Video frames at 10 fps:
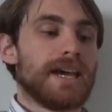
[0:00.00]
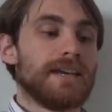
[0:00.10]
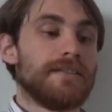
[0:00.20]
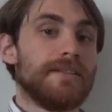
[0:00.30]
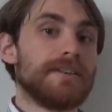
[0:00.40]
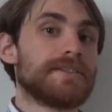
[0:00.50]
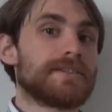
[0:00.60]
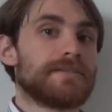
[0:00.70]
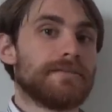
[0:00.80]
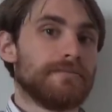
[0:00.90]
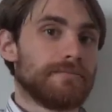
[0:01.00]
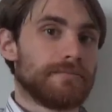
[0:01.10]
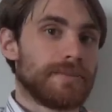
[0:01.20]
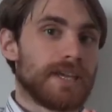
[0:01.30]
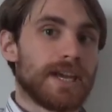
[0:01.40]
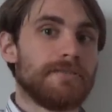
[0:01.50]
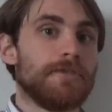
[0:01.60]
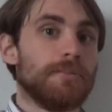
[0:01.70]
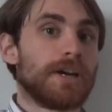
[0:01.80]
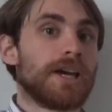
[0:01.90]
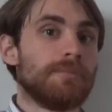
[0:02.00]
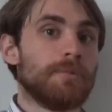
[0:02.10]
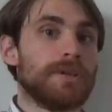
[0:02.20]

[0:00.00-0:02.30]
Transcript: And this gave you Become